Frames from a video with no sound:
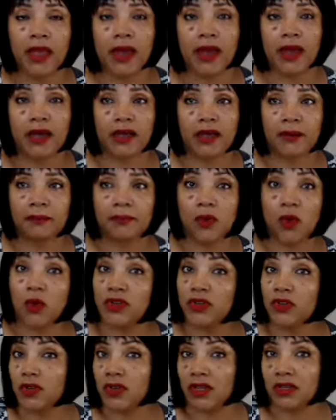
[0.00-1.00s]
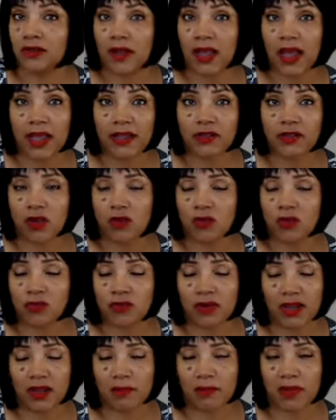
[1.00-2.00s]
Um, or you can, I don't
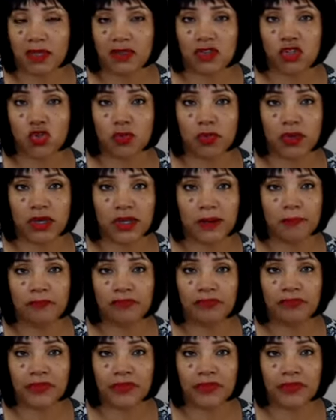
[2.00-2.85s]
recommend this, but